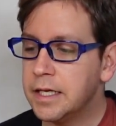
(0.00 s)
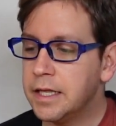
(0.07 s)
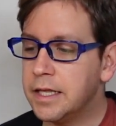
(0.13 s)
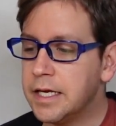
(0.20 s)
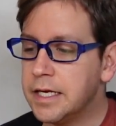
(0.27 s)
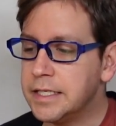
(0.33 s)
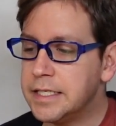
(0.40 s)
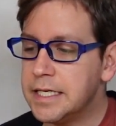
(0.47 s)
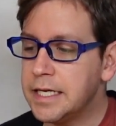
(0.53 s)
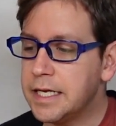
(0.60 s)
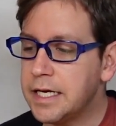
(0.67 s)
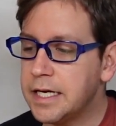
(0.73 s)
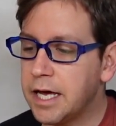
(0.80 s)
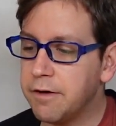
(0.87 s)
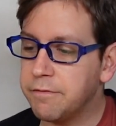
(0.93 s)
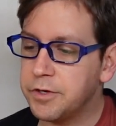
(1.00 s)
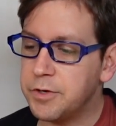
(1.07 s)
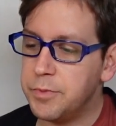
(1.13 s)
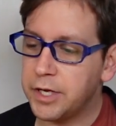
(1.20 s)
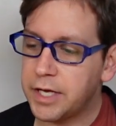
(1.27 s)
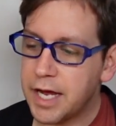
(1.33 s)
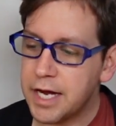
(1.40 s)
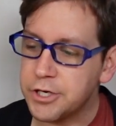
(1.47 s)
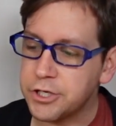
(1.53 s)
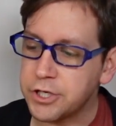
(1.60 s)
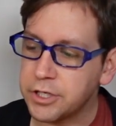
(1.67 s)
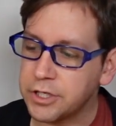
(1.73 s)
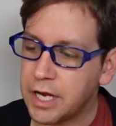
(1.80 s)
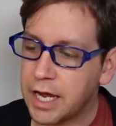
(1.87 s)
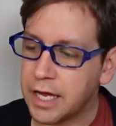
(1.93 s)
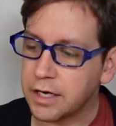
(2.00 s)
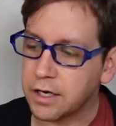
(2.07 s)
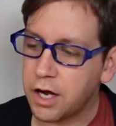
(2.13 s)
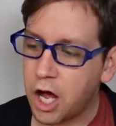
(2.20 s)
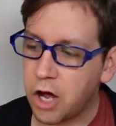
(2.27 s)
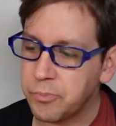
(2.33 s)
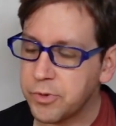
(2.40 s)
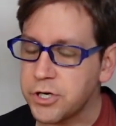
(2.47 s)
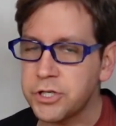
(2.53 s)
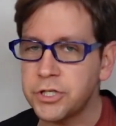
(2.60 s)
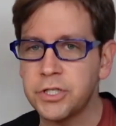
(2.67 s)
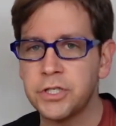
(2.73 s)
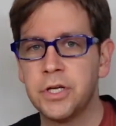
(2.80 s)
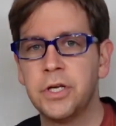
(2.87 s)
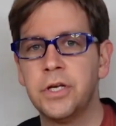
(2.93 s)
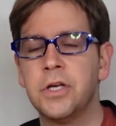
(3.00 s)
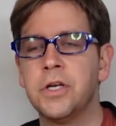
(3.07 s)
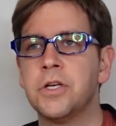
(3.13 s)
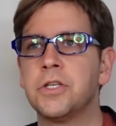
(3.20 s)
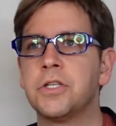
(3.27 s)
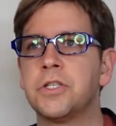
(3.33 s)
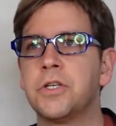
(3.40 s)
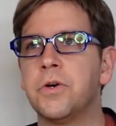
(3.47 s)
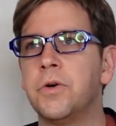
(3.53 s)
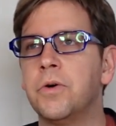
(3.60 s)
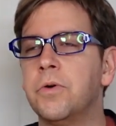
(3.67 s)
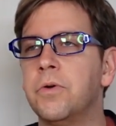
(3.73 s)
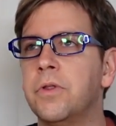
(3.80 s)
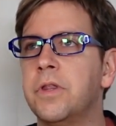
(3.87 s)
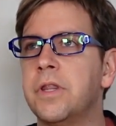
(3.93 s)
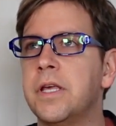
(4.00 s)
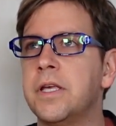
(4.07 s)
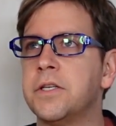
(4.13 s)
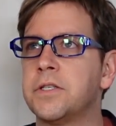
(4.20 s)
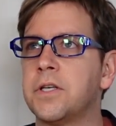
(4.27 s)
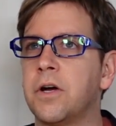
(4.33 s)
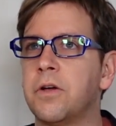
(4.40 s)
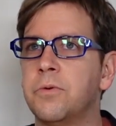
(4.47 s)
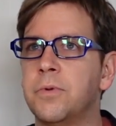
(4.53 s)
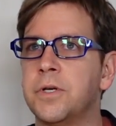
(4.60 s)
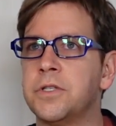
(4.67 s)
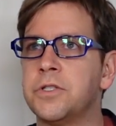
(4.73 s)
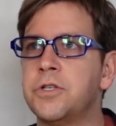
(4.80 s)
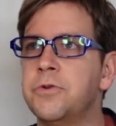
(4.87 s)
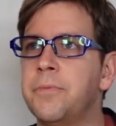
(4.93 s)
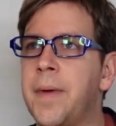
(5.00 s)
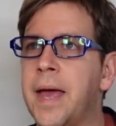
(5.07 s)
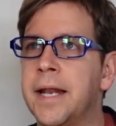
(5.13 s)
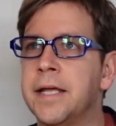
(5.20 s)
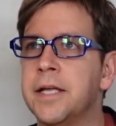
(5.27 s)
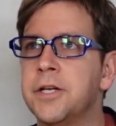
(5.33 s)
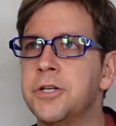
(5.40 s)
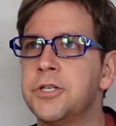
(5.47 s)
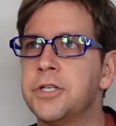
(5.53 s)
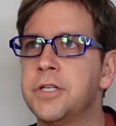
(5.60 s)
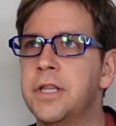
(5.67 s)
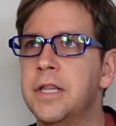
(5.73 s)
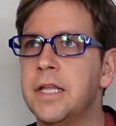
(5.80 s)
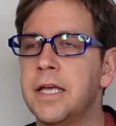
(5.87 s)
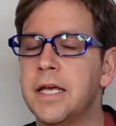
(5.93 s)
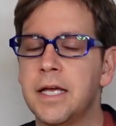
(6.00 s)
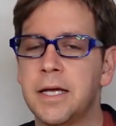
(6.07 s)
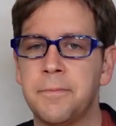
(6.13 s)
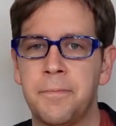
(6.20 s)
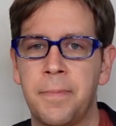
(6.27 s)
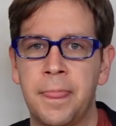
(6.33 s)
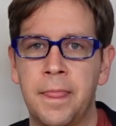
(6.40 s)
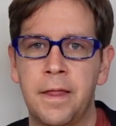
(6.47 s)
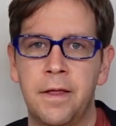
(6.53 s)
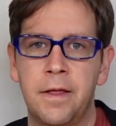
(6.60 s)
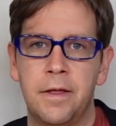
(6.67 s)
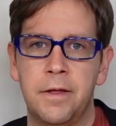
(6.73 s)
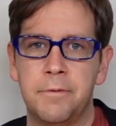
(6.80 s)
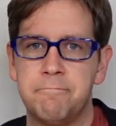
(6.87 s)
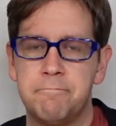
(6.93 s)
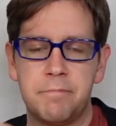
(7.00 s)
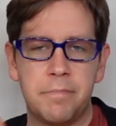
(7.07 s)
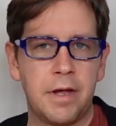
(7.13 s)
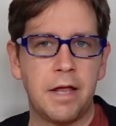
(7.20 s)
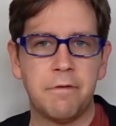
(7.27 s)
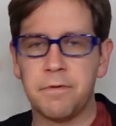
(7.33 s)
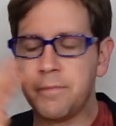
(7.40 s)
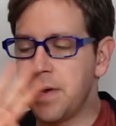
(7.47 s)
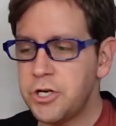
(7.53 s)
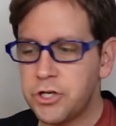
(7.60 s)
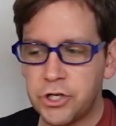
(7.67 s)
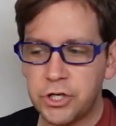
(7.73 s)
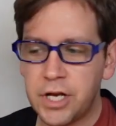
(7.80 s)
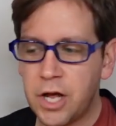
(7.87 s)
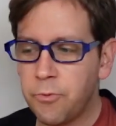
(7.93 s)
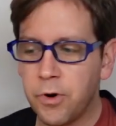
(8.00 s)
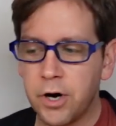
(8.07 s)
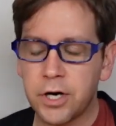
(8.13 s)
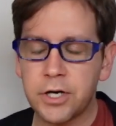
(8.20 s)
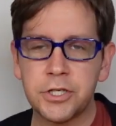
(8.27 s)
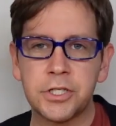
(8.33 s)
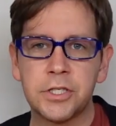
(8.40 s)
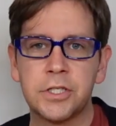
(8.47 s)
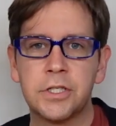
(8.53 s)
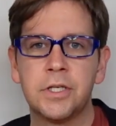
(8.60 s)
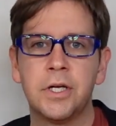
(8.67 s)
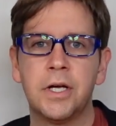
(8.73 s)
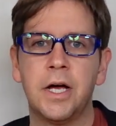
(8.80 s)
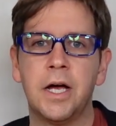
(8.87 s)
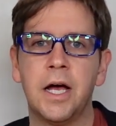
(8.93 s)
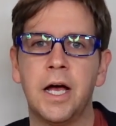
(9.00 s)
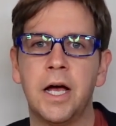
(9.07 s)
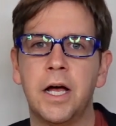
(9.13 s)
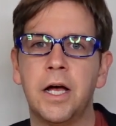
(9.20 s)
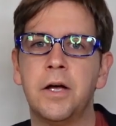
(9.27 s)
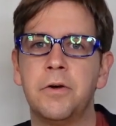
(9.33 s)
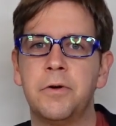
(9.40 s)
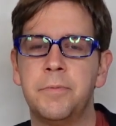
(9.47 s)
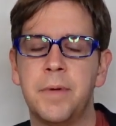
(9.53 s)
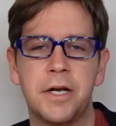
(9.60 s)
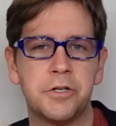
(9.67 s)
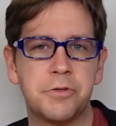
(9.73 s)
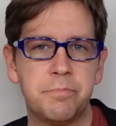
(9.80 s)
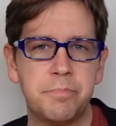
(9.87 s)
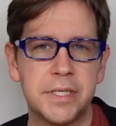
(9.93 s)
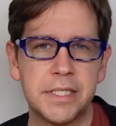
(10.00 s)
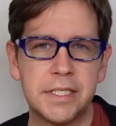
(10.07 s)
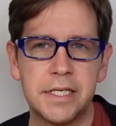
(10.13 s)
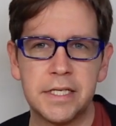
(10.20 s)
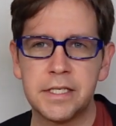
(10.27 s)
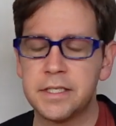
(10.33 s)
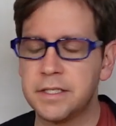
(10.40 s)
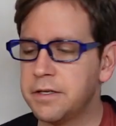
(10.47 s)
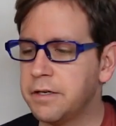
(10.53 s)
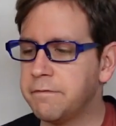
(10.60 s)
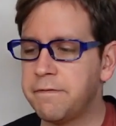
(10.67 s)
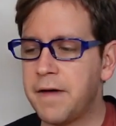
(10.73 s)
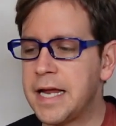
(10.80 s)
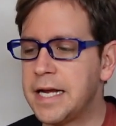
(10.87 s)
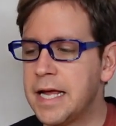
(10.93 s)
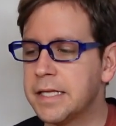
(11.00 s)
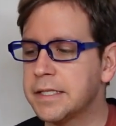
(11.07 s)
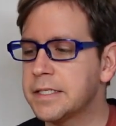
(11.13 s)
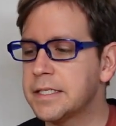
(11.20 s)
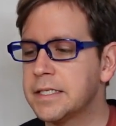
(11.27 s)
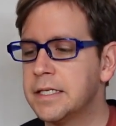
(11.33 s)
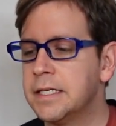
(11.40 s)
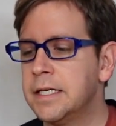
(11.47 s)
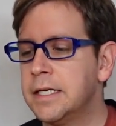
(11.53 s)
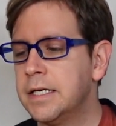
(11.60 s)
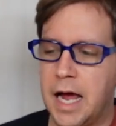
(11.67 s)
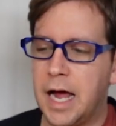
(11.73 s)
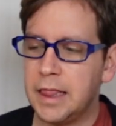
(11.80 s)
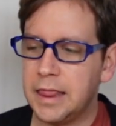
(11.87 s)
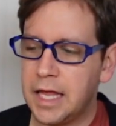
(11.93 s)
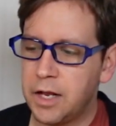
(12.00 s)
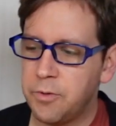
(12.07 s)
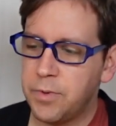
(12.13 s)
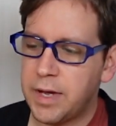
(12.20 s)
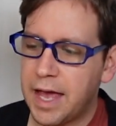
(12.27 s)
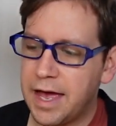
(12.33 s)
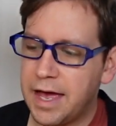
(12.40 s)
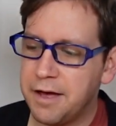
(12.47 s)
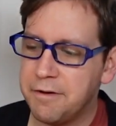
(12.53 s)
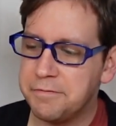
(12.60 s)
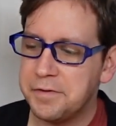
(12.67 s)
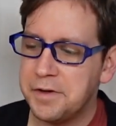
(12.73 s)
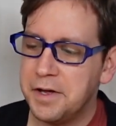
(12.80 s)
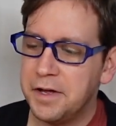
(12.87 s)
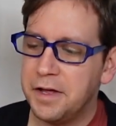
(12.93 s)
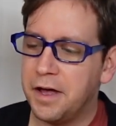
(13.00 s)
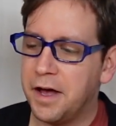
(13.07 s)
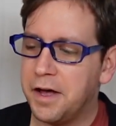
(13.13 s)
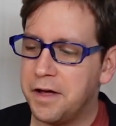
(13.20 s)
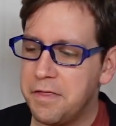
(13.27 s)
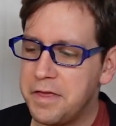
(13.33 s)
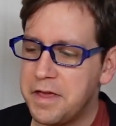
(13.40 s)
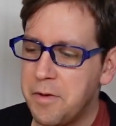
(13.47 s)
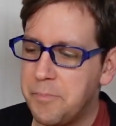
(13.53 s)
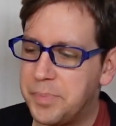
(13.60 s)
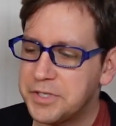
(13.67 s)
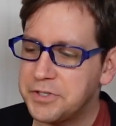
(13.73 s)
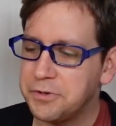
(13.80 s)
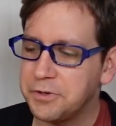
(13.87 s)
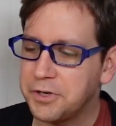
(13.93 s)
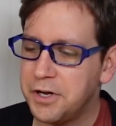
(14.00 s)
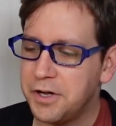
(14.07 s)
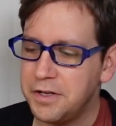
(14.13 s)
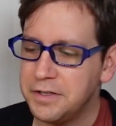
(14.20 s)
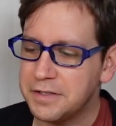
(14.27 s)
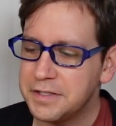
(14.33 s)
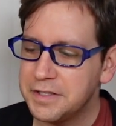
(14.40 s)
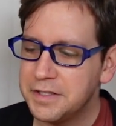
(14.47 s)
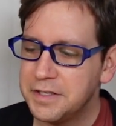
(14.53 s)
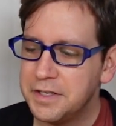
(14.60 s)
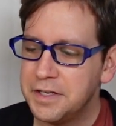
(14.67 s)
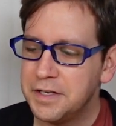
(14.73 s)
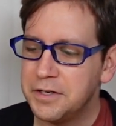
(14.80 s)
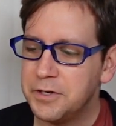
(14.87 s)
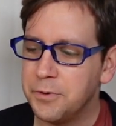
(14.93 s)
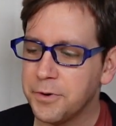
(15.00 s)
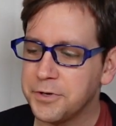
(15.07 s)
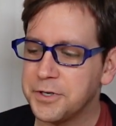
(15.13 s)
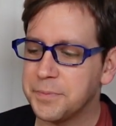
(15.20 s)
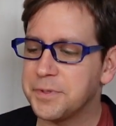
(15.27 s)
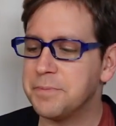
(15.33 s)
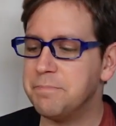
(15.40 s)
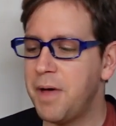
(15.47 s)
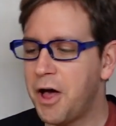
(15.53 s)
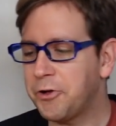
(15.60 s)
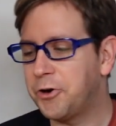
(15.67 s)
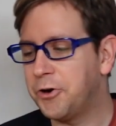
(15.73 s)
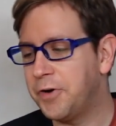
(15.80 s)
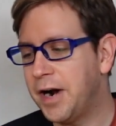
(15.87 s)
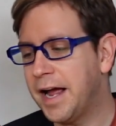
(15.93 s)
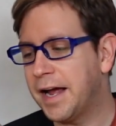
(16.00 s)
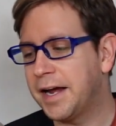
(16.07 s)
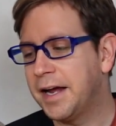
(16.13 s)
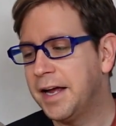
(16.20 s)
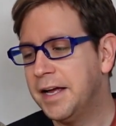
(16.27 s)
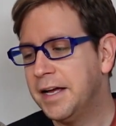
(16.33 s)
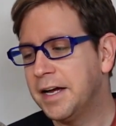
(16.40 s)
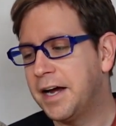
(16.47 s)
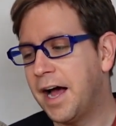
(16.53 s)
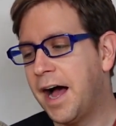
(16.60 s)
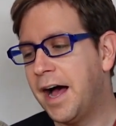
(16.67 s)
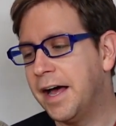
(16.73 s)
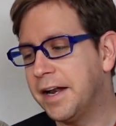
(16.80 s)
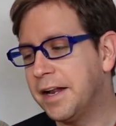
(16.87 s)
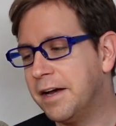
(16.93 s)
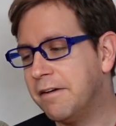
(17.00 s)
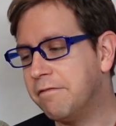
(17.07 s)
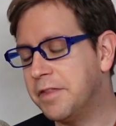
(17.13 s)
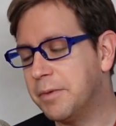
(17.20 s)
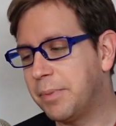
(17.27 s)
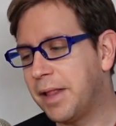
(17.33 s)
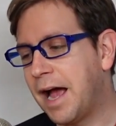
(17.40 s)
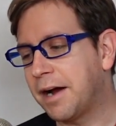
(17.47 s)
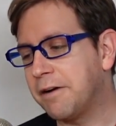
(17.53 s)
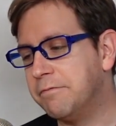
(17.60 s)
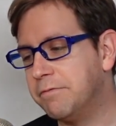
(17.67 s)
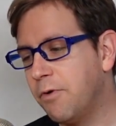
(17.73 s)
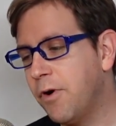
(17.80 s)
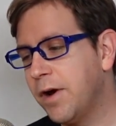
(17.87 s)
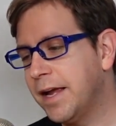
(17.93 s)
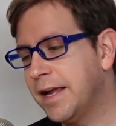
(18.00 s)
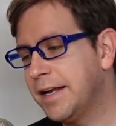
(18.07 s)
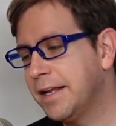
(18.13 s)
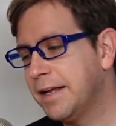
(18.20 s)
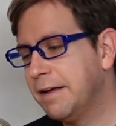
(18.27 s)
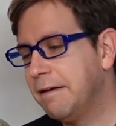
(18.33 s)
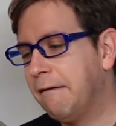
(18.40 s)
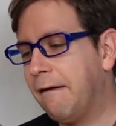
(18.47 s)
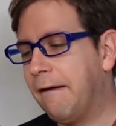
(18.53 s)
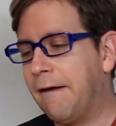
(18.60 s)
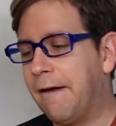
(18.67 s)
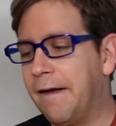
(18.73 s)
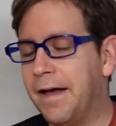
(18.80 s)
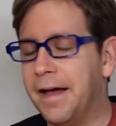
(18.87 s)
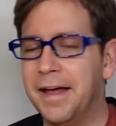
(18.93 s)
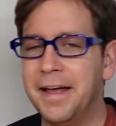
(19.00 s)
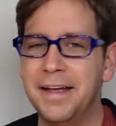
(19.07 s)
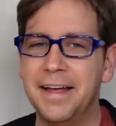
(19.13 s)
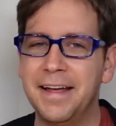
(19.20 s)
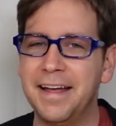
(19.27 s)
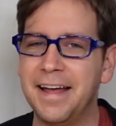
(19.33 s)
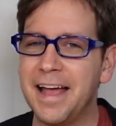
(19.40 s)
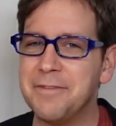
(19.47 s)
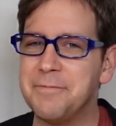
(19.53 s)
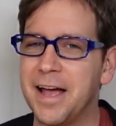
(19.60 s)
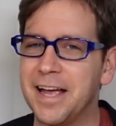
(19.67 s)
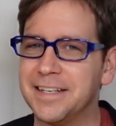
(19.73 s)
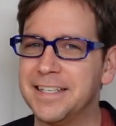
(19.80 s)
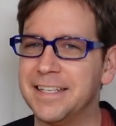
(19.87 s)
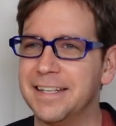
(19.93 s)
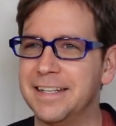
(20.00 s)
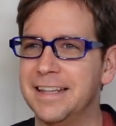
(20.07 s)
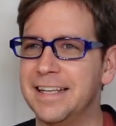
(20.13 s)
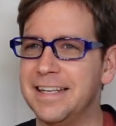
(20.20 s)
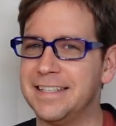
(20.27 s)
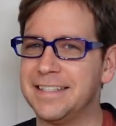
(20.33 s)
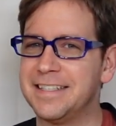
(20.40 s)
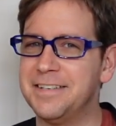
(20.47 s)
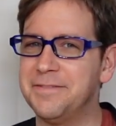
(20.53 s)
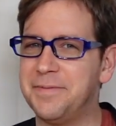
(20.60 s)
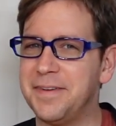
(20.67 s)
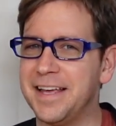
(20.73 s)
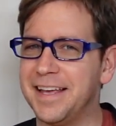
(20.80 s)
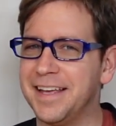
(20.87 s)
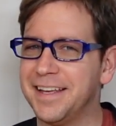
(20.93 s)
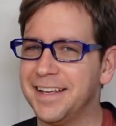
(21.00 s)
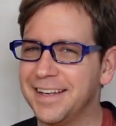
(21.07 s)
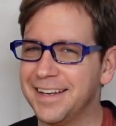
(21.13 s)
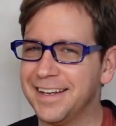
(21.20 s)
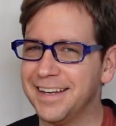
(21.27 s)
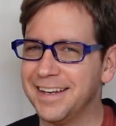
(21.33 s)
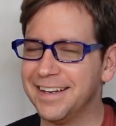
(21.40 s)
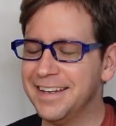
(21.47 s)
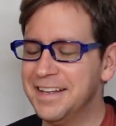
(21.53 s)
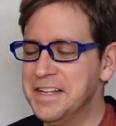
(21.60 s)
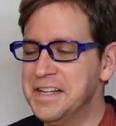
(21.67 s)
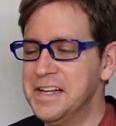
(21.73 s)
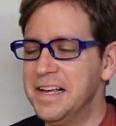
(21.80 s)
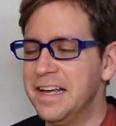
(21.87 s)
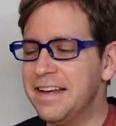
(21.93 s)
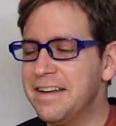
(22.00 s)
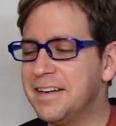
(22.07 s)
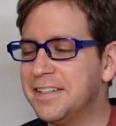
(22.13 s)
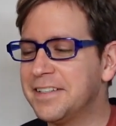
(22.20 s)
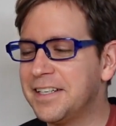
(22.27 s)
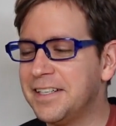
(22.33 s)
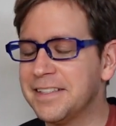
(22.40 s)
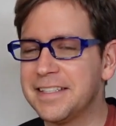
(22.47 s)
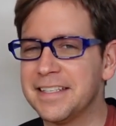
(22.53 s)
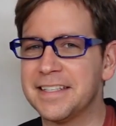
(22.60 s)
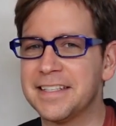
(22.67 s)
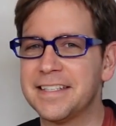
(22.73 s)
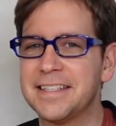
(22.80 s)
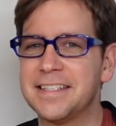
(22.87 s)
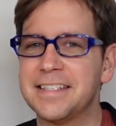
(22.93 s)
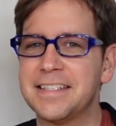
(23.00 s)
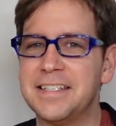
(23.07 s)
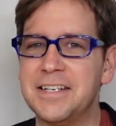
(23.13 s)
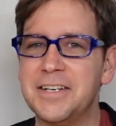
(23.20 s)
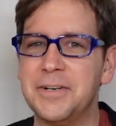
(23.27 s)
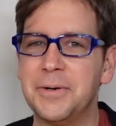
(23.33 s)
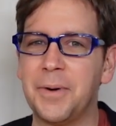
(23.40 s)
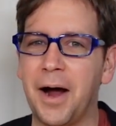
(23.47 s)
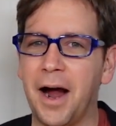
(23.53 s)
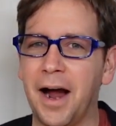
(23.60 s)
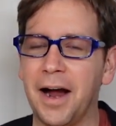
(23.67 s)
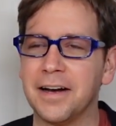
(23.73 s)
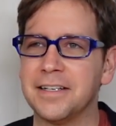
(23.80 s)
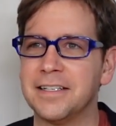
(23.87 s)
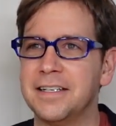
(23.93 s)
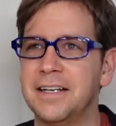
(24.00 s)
the deity of communication and commerce. So these are the ones who manage the information networks, who manage business and finance. And then we have the Abyssal Cult, who worships Malkorek, god of the Black Void. I imagine these to be, cultists who are